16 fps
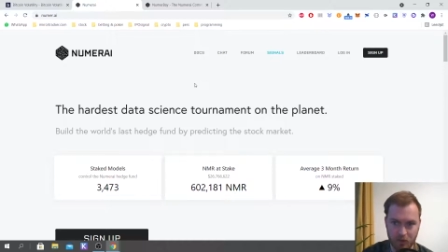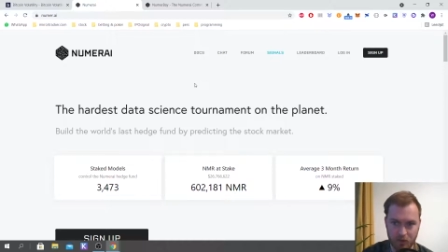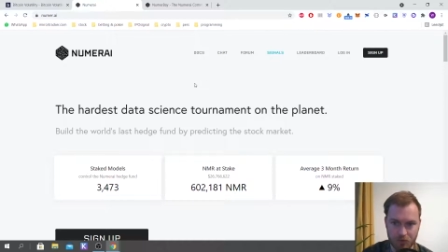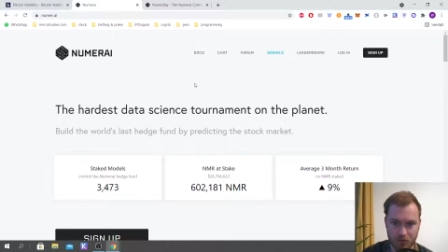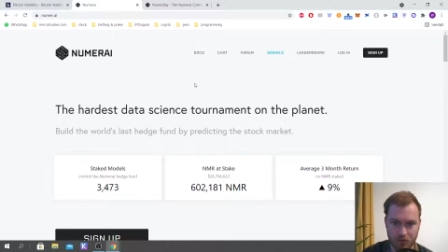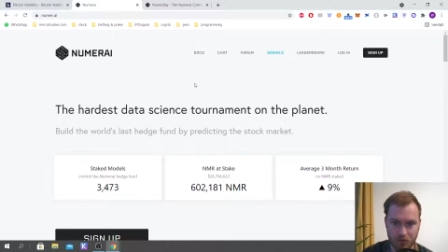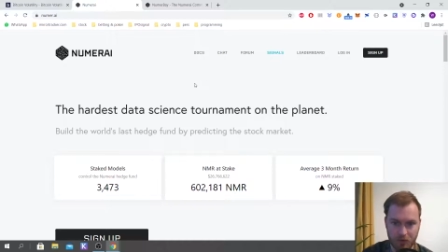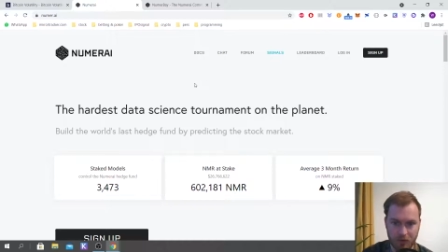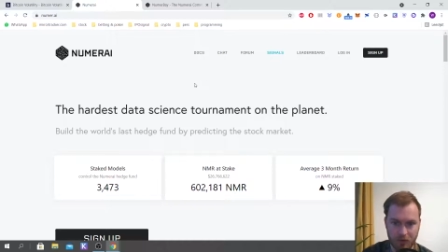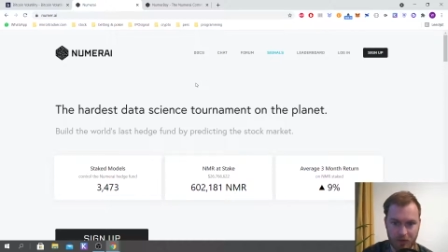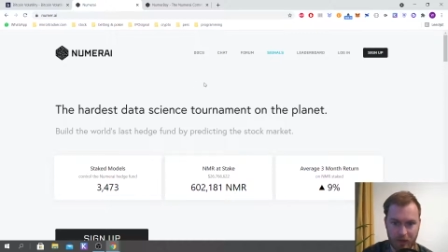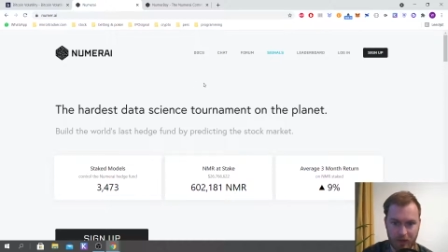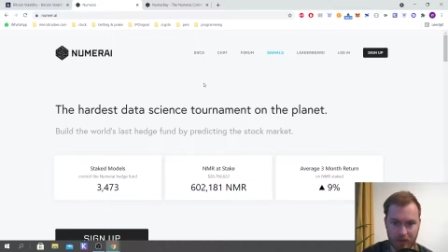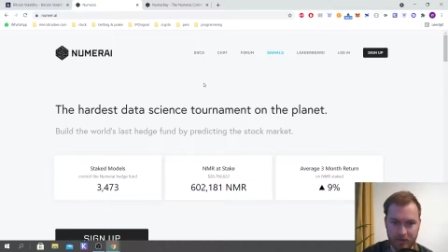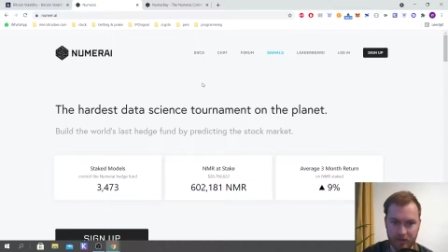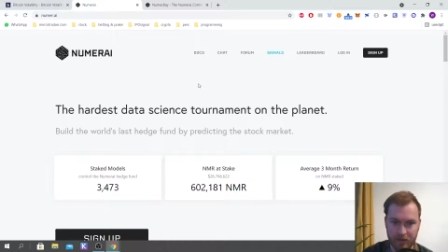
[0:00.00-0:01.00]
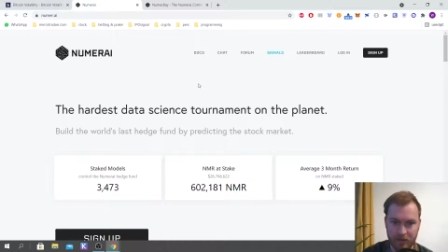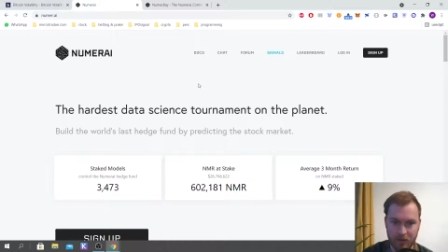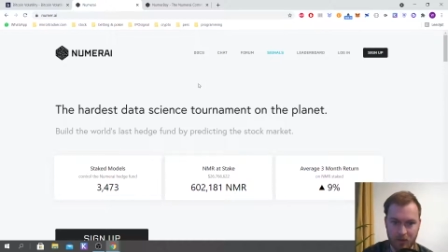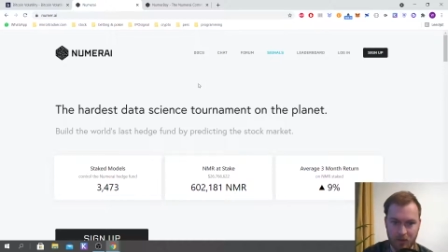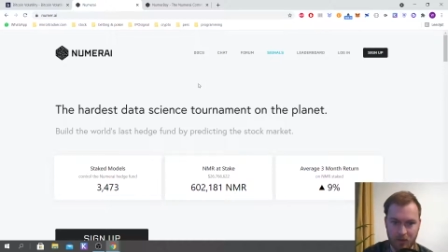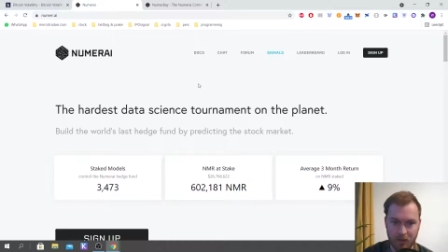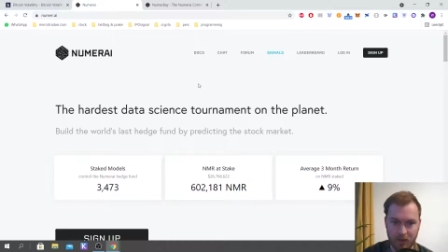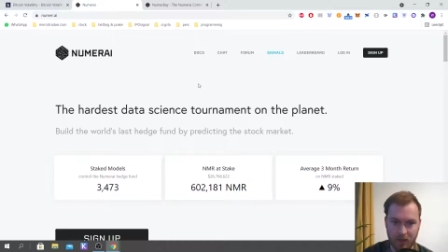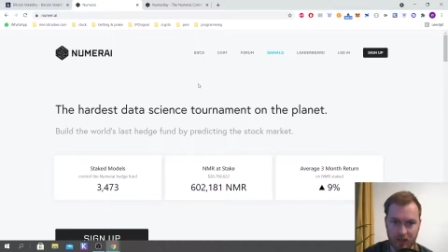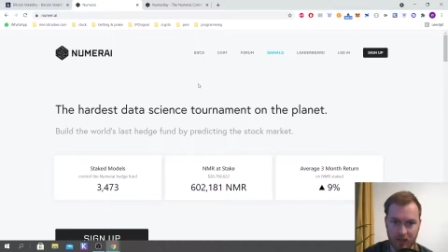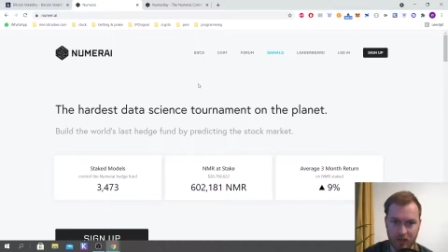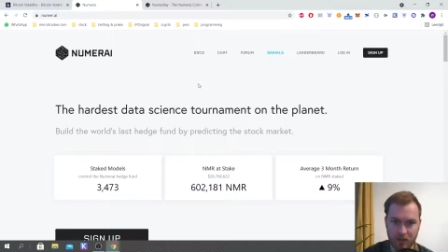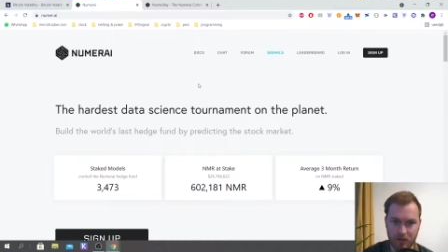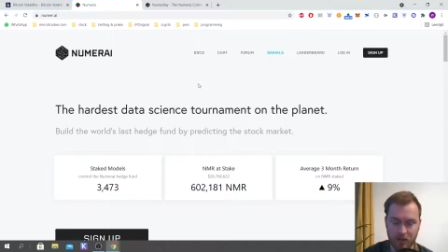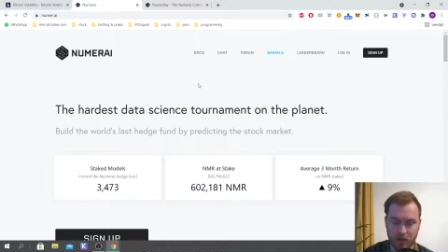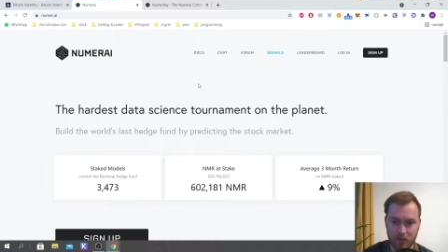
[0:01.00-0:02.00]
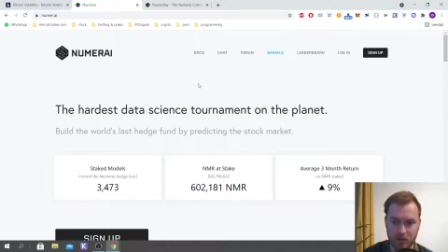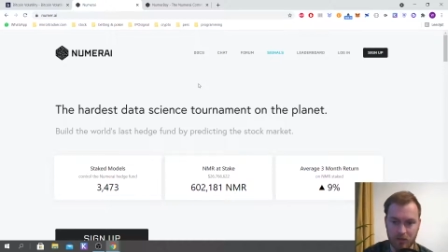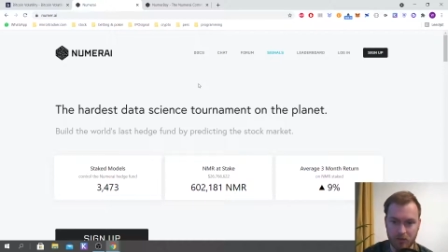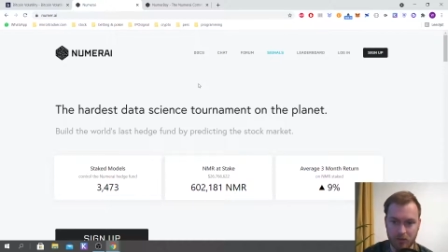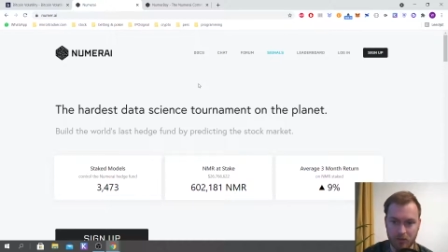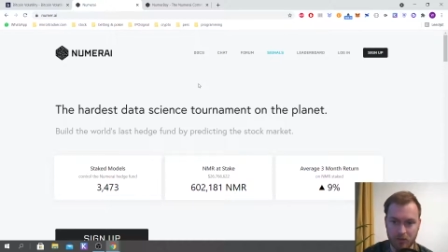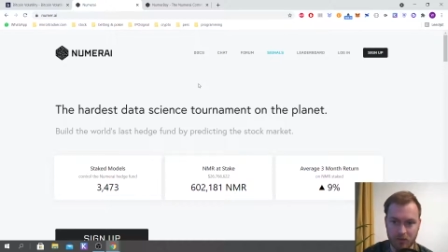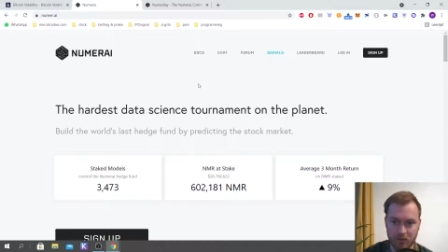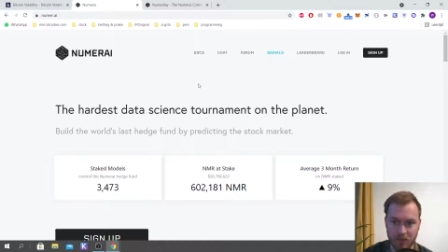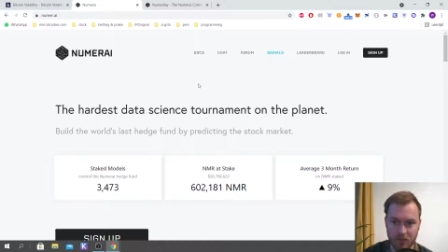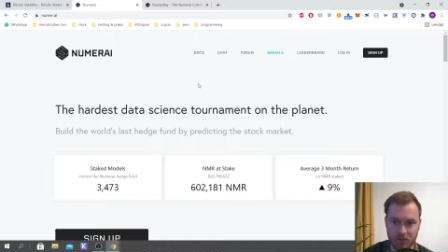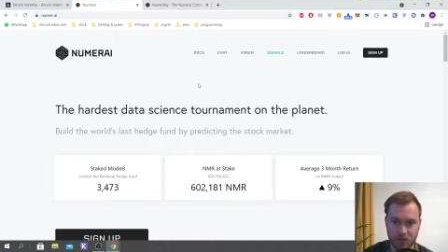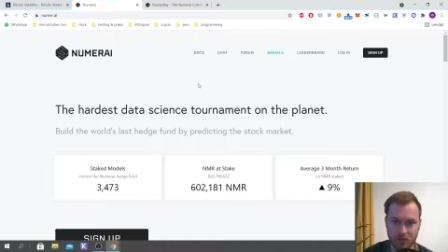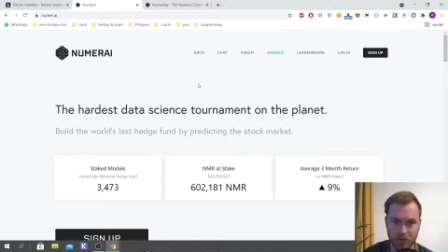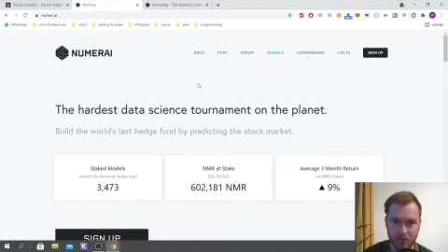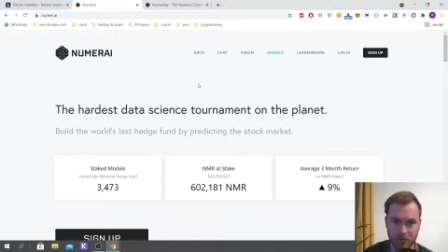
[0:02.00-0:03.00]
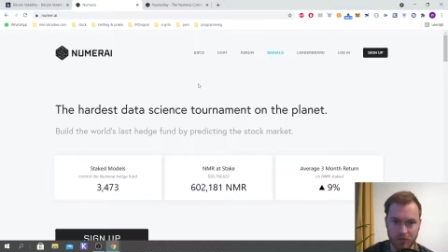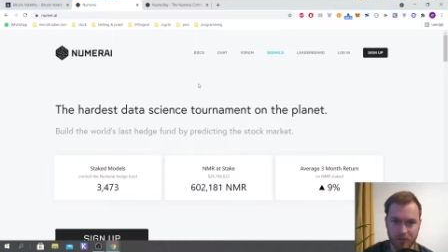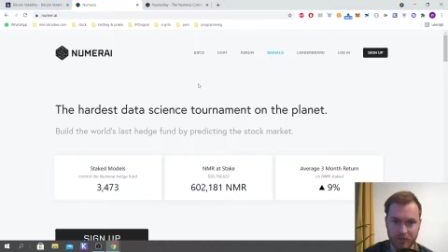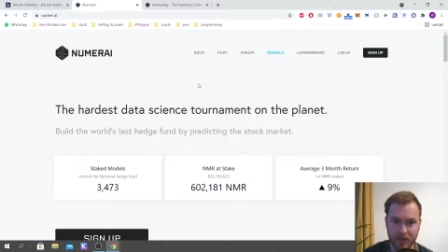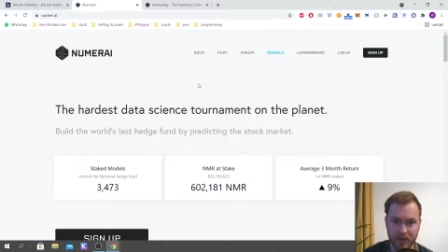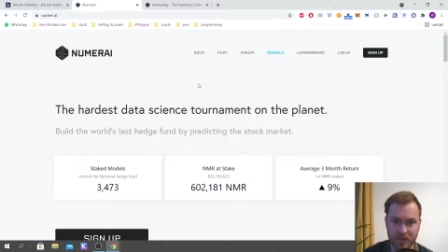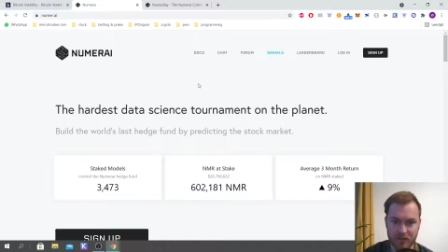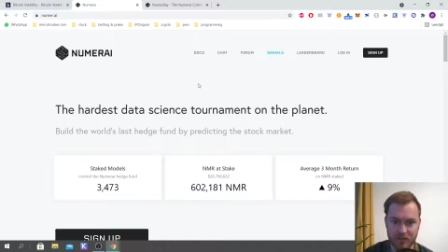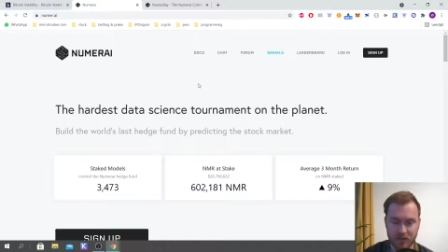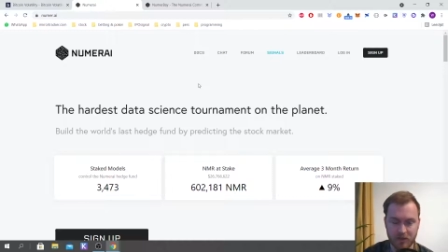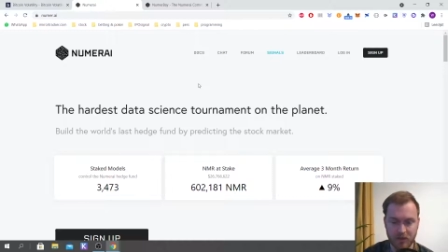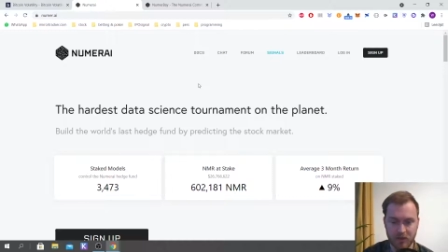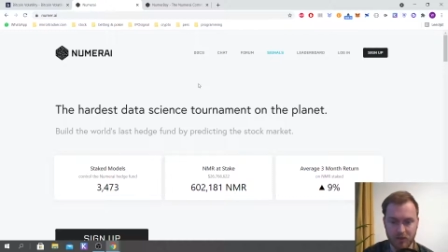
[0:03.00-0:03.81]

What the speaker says: score, and then they can use that score to invest.